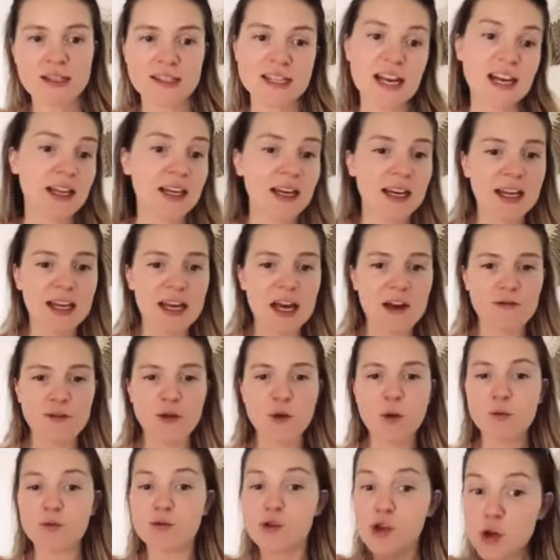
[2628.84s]
Secondly, if
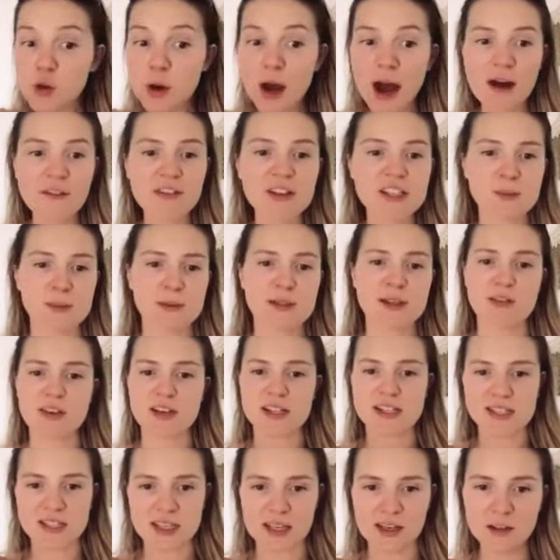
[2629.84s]
you do have a
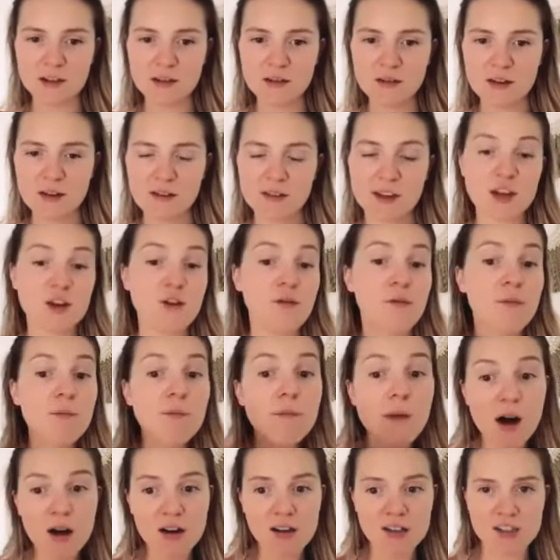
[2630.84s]
specific skill that you've
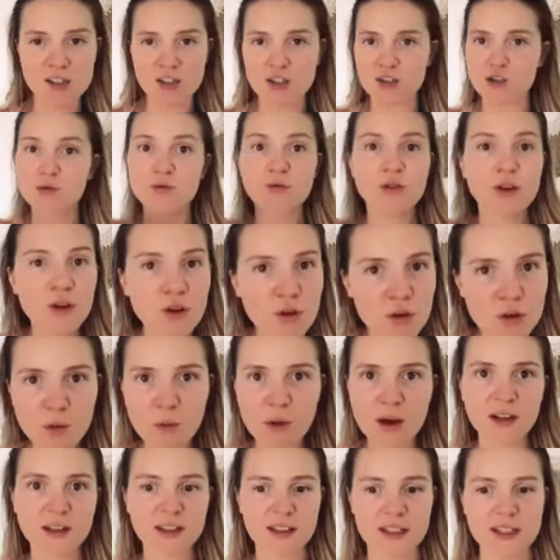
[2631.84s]
mastered, you know the
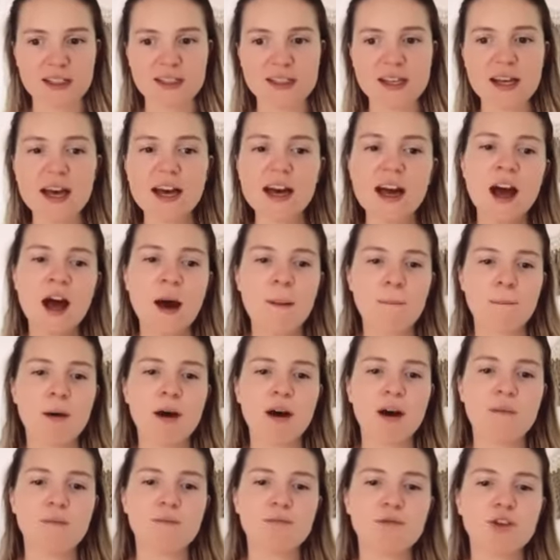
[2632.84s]
world needs it,
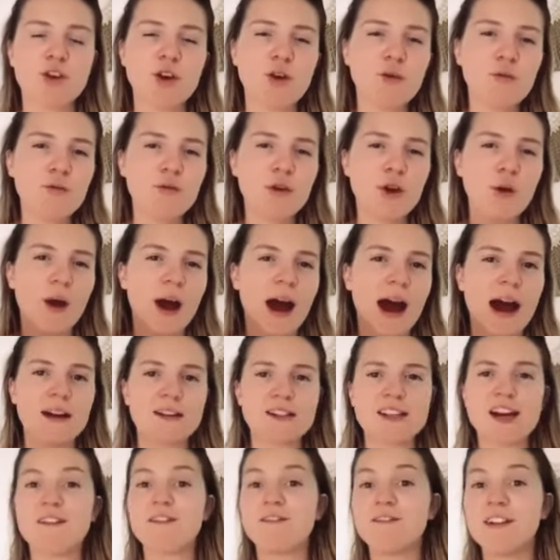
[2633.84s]
but you don't know how
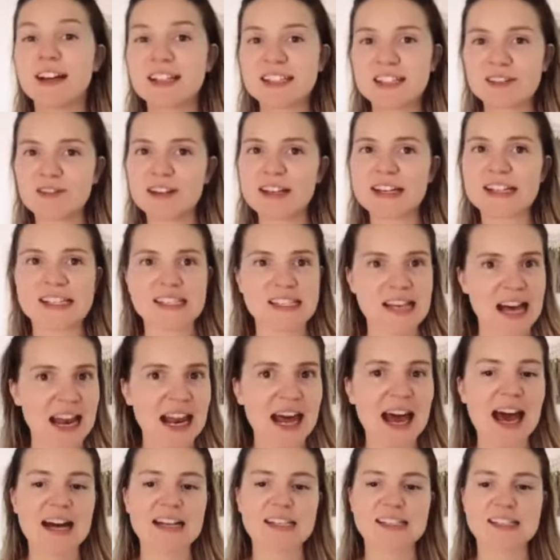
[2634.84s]
to effectively sell
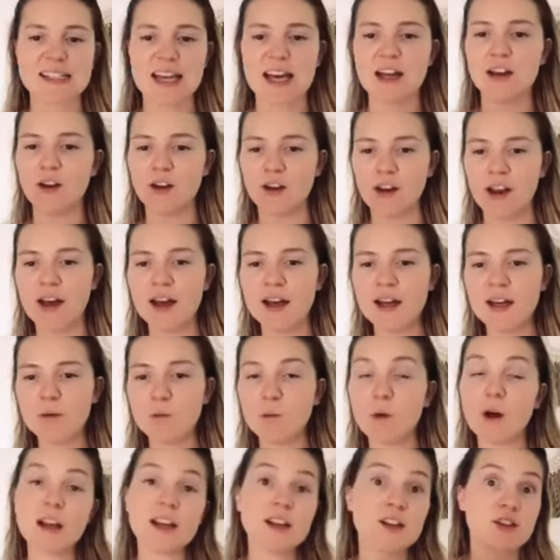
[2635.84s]
it at scale online
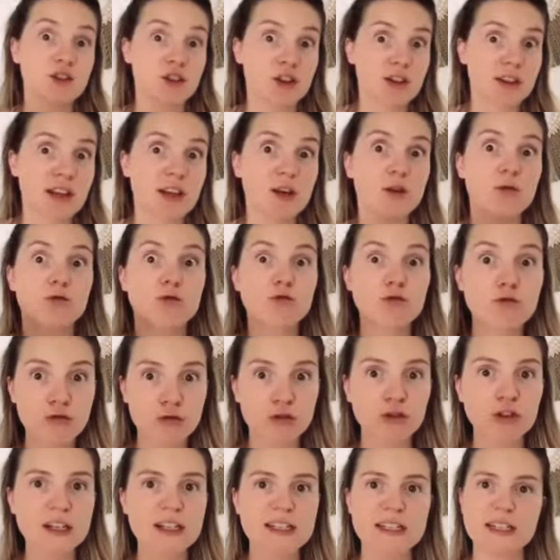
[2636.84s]
while ensuring that you
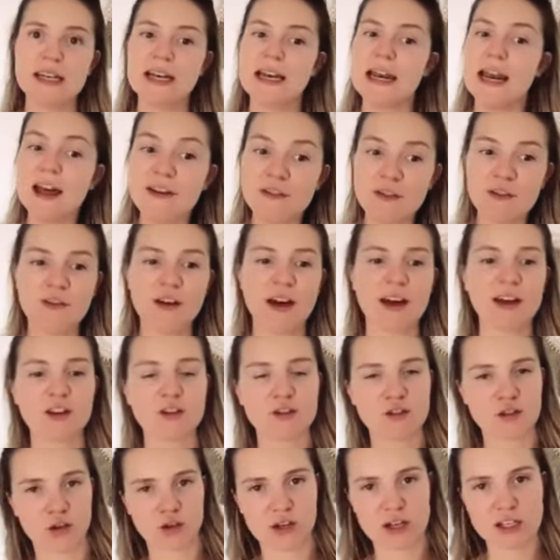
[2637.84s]
truly deliver
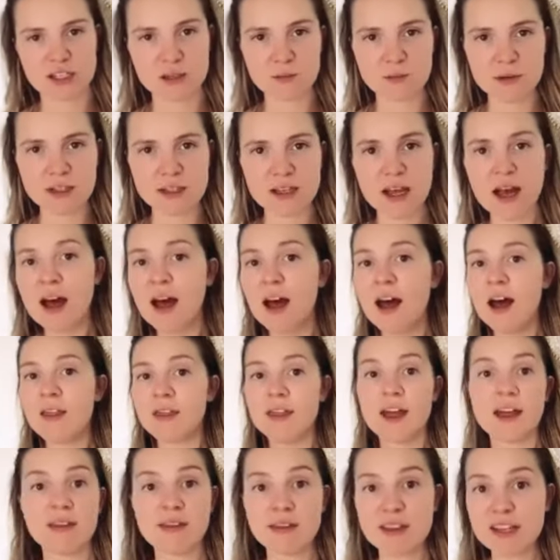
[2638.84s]
value to your customers,
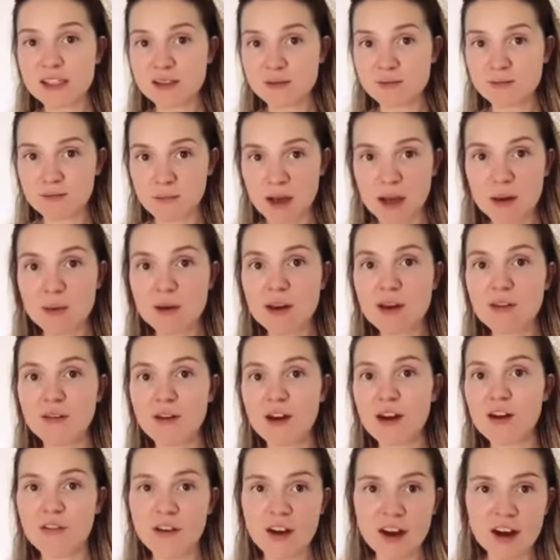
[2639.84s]
then this may be a
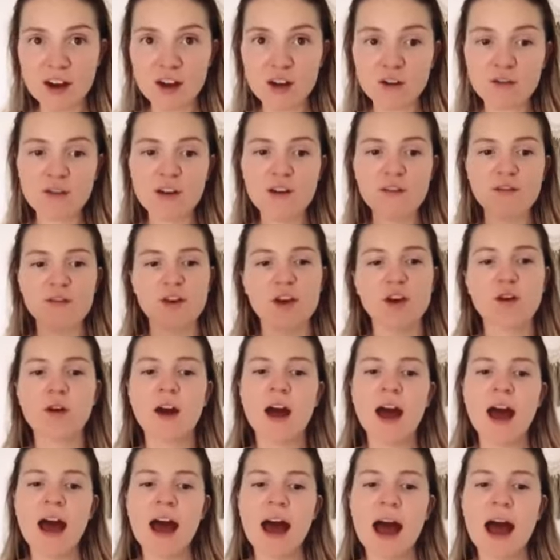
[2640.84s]
very, very good fit for you.